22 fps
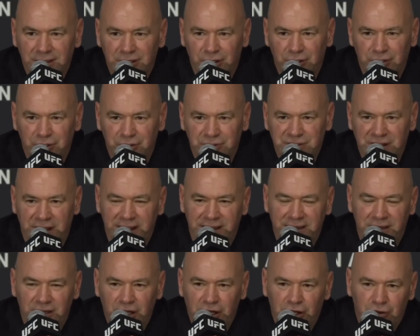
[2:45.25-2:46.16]
You're
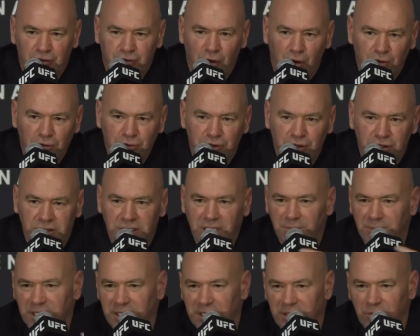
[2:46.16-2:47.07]
saying Kron looked
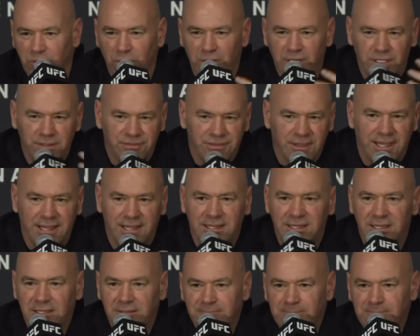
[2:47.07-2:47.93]
limited. What do you think?